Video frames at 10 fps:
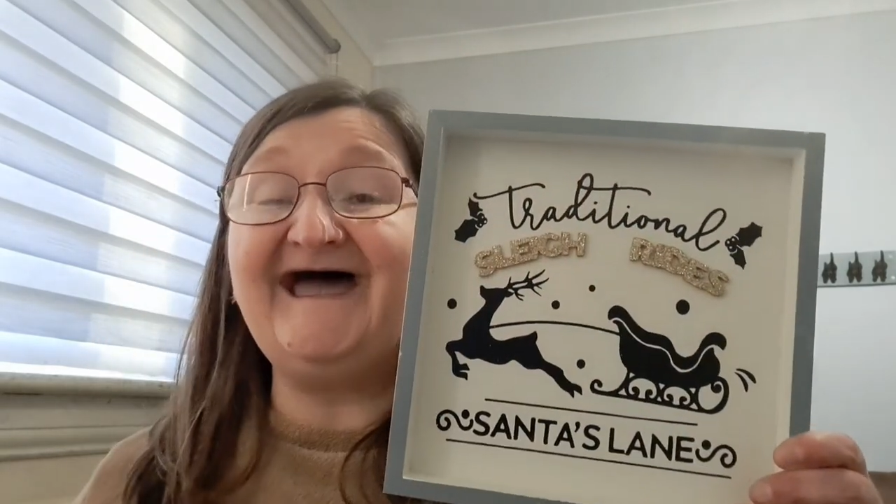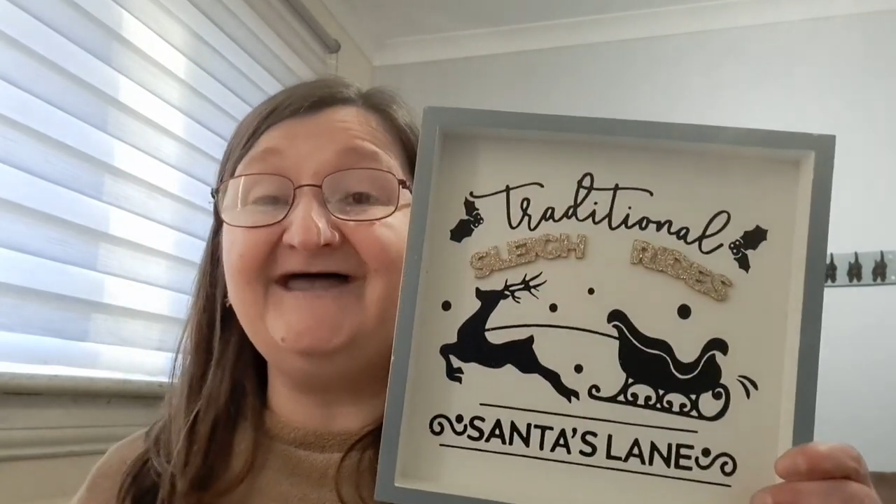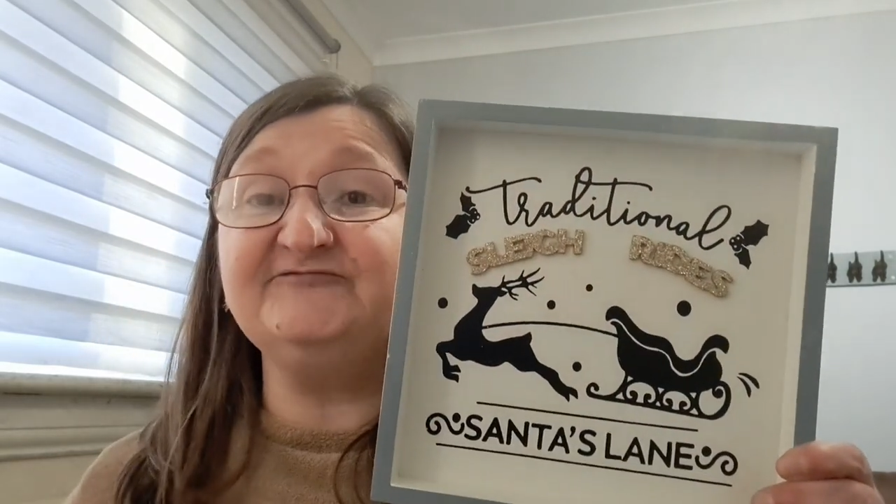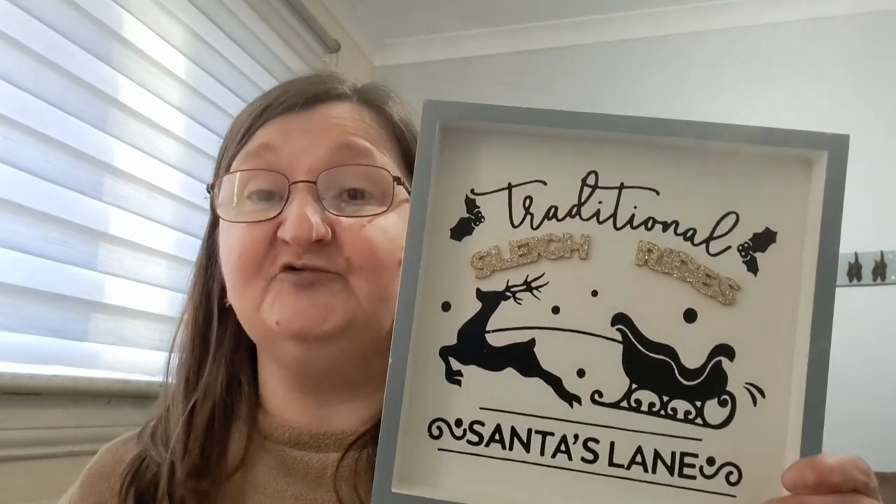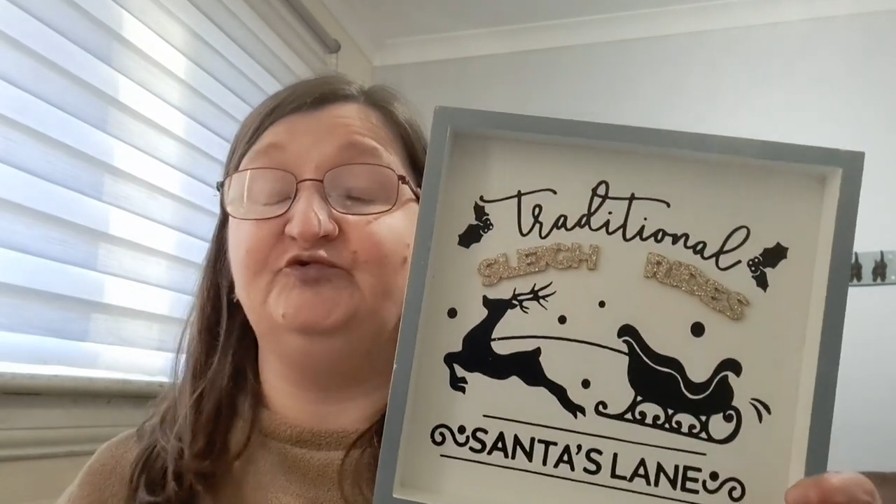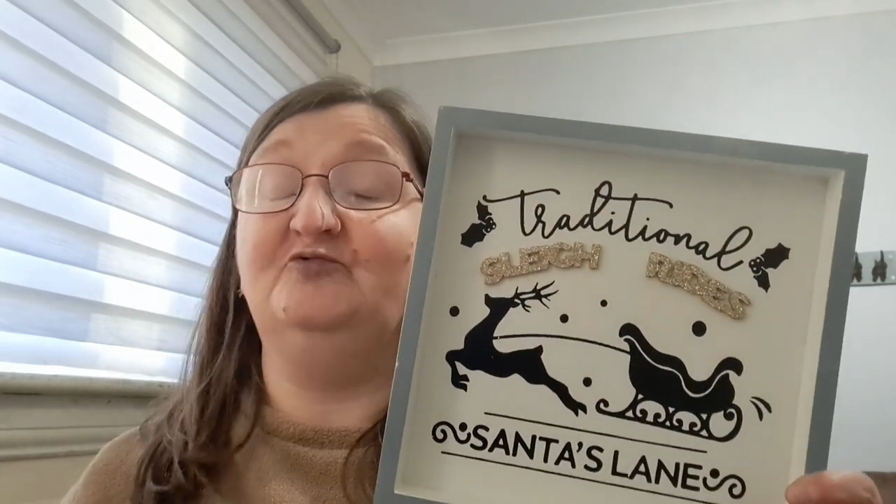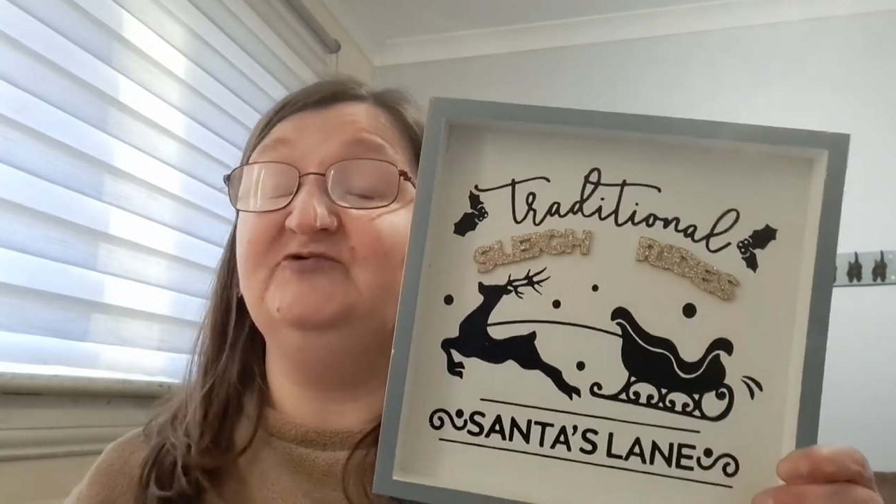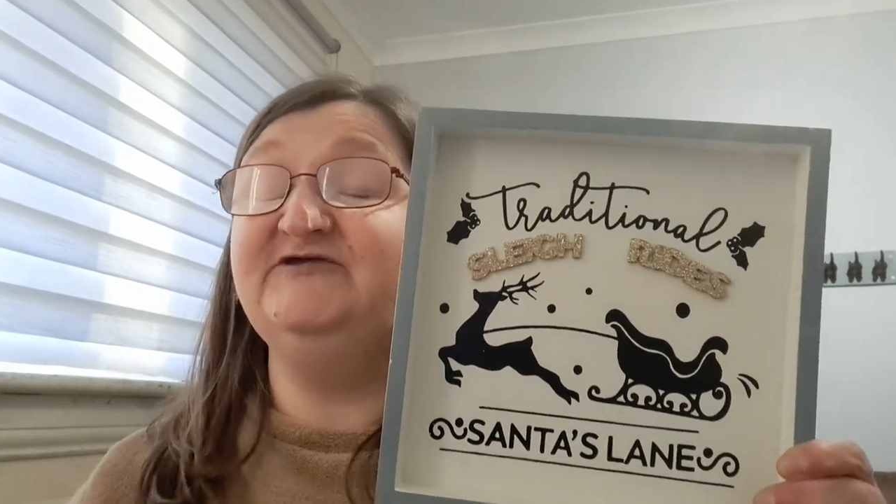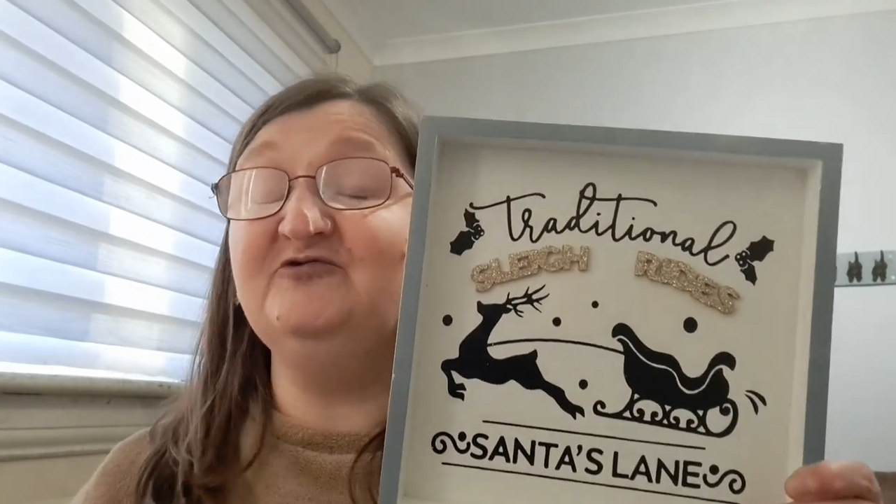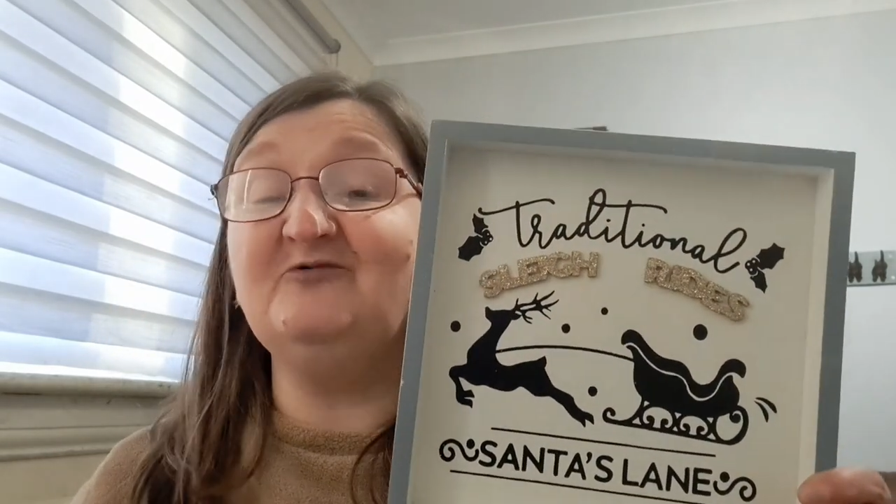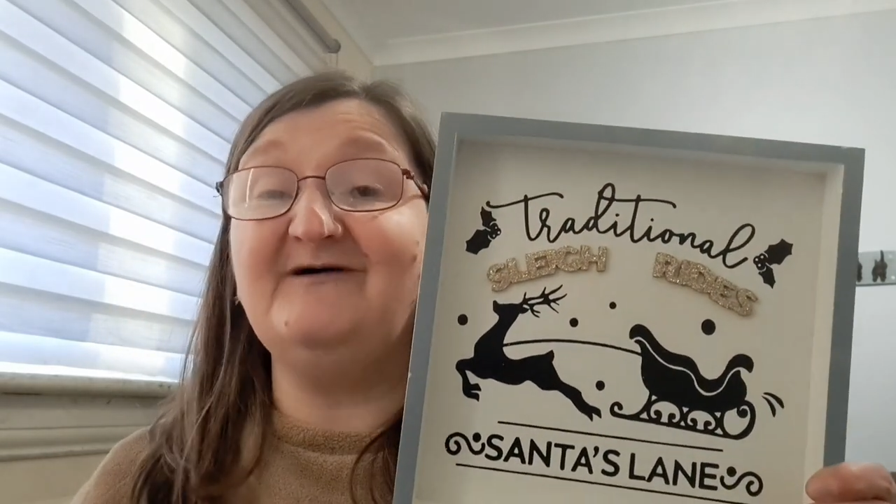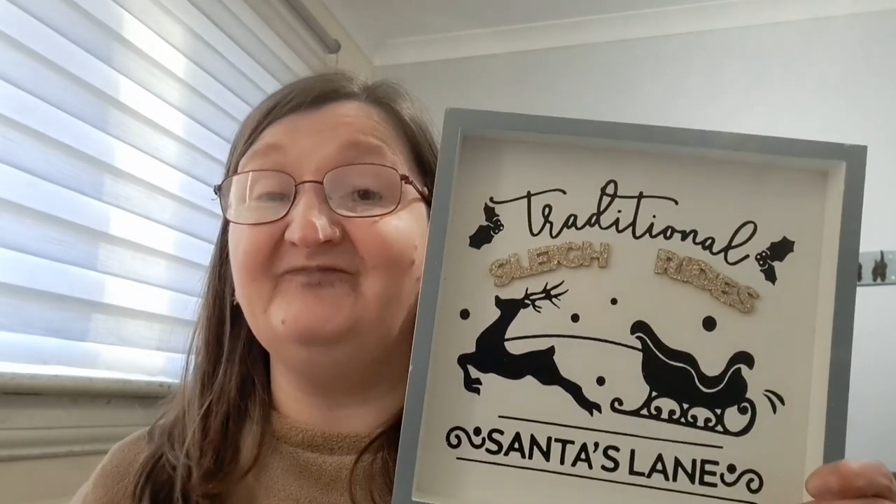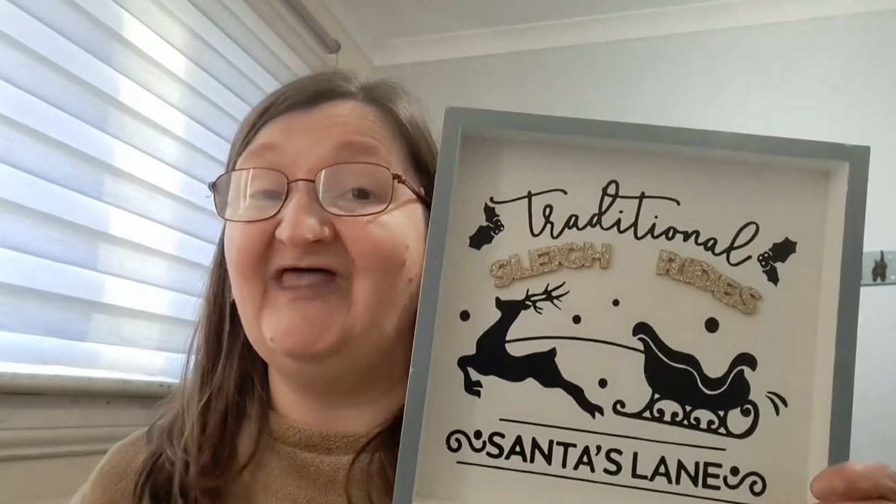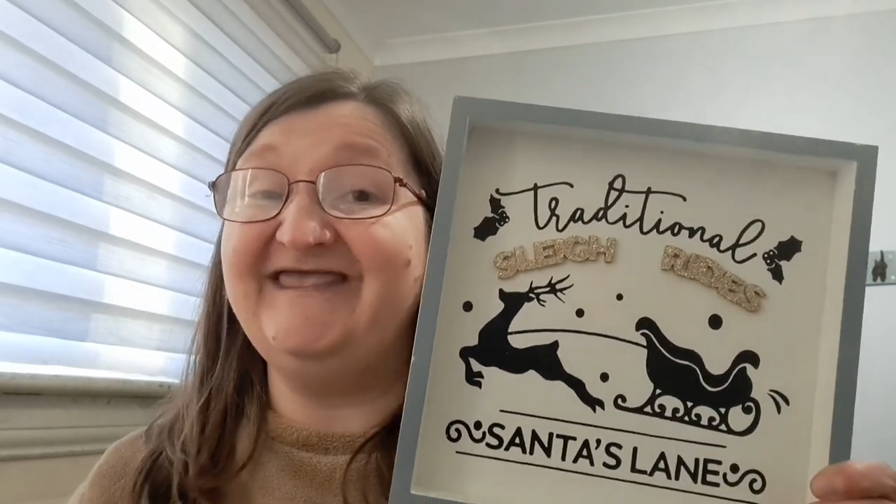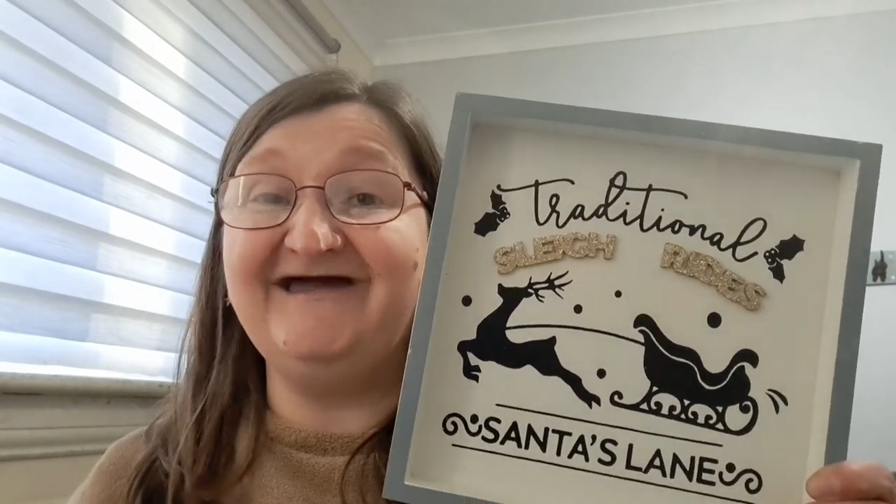I don't know. You know what
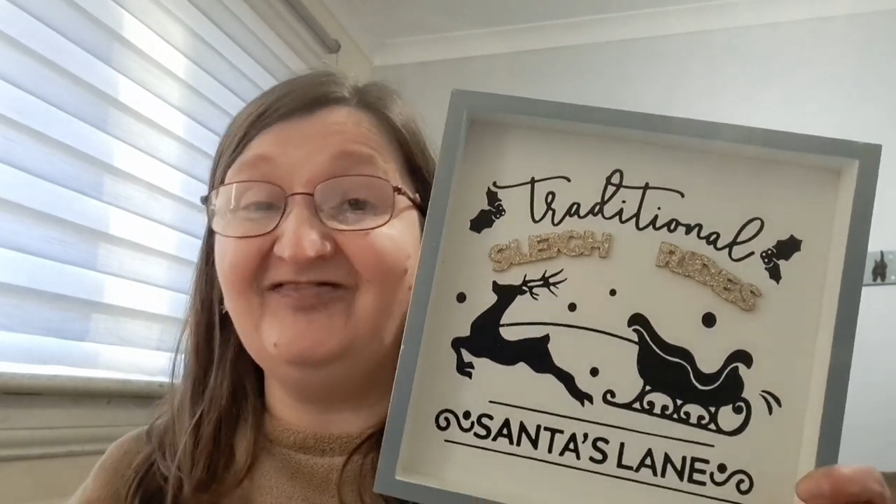I'm like.